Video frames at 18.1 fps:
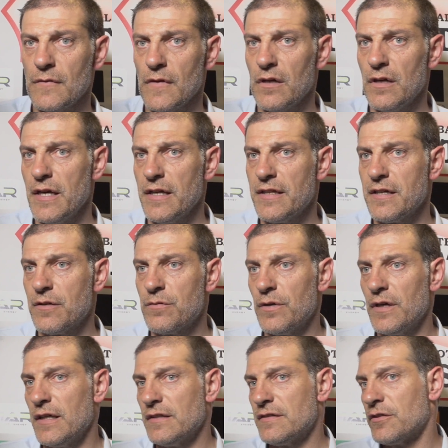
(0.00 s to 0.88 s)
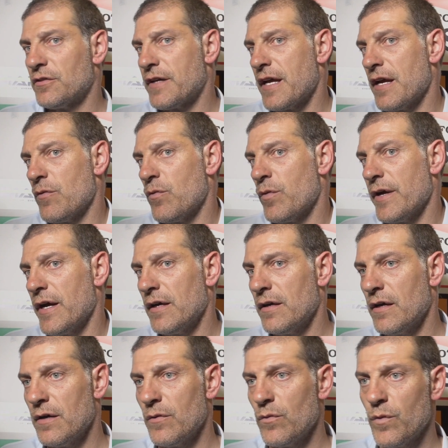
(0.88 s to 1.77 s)
Late equaliser, okay. We
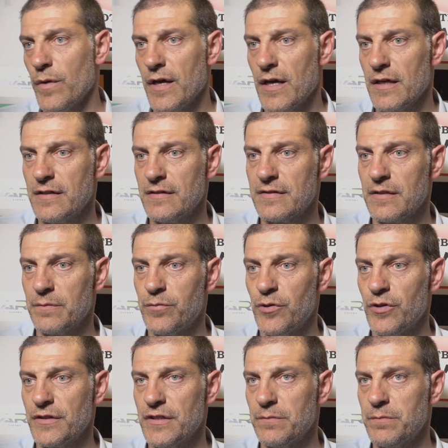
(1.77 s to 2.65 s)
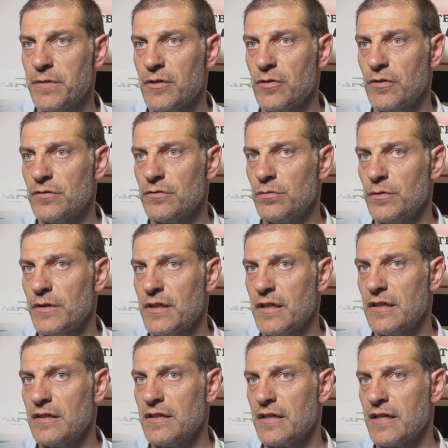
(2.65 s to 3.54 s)
are disappointed because we
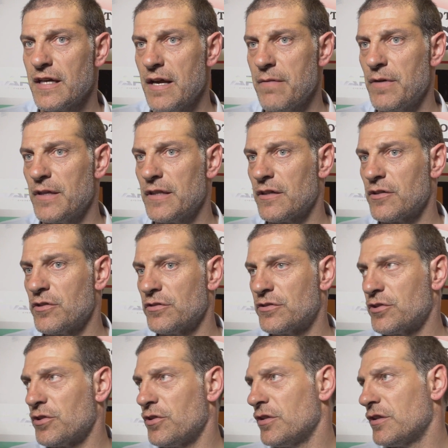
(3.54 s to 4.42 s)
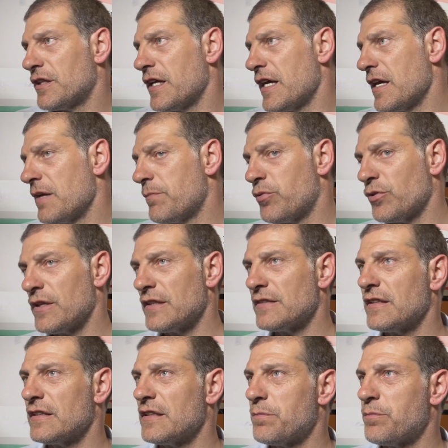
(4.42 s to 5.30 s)
had the game under control. They put
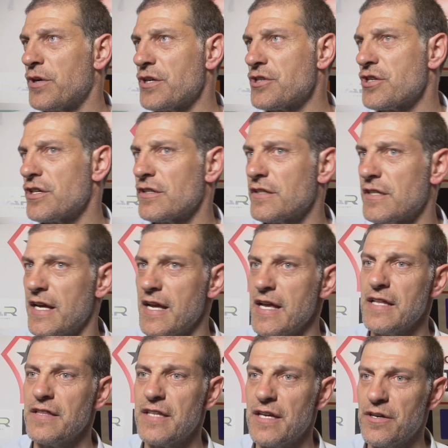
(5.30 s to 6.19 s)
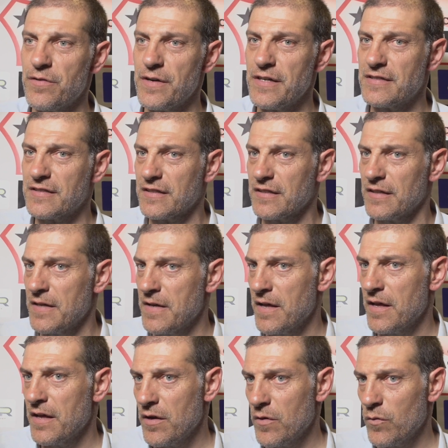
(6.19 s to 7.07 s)
us under pressure. They risked,
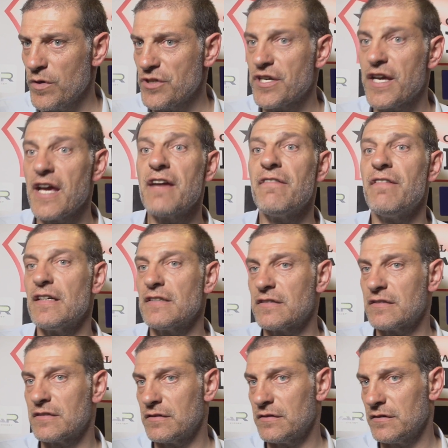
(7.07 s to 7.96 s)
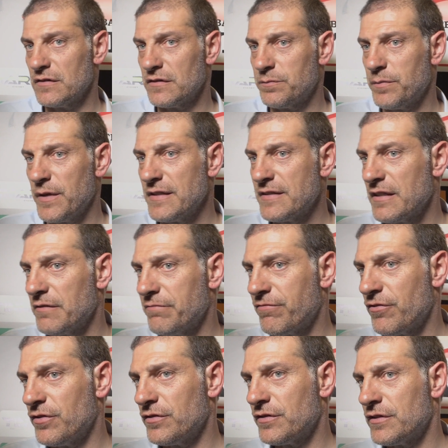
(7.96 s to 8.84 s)
which gave us space up
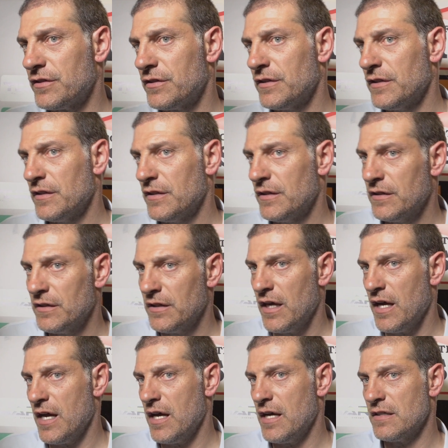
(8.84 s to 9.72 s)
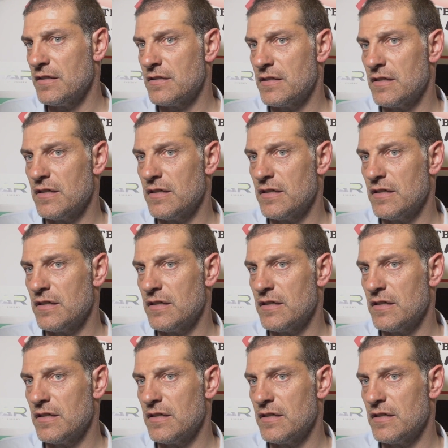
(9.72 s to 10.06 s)
front, and